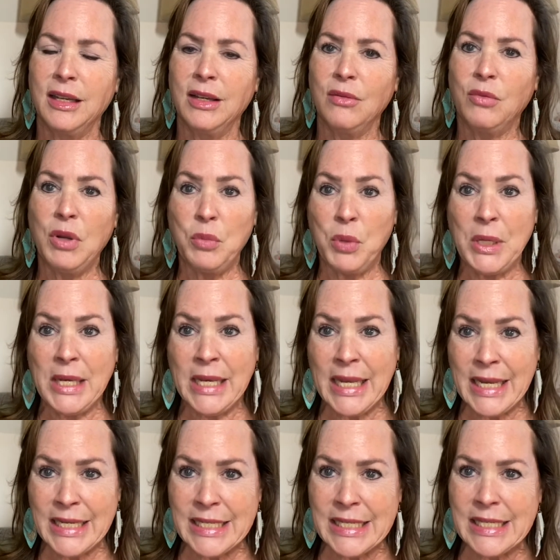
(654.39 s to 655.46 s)
We wouldn't
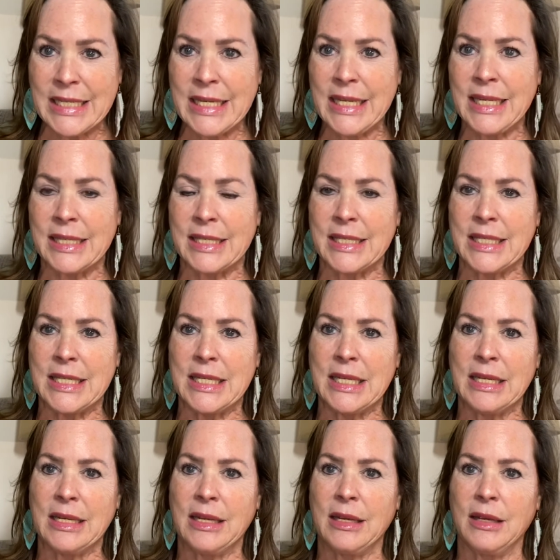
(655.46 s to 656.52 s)
exist
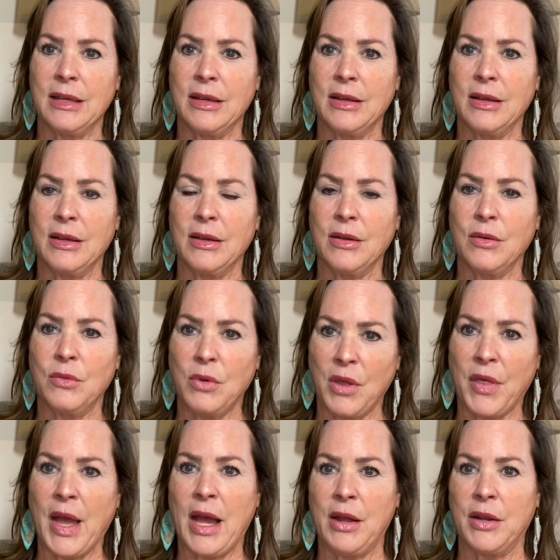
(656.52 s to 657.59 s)

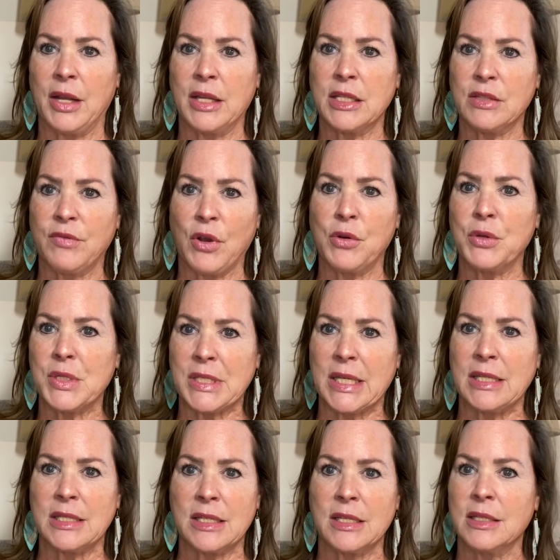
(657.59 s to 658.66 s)
without it. It's
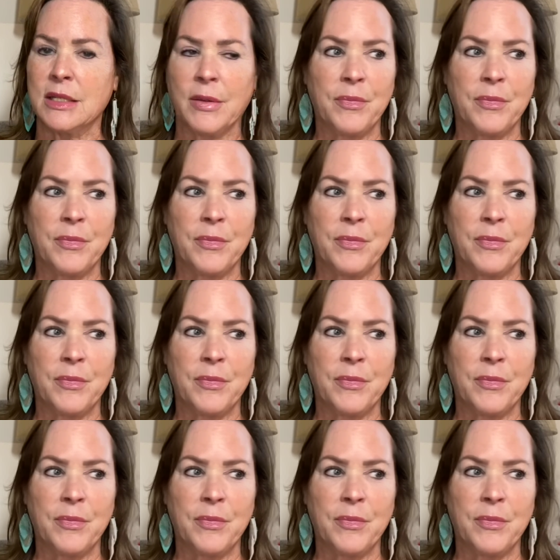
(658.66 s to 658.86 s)
photosynthesis.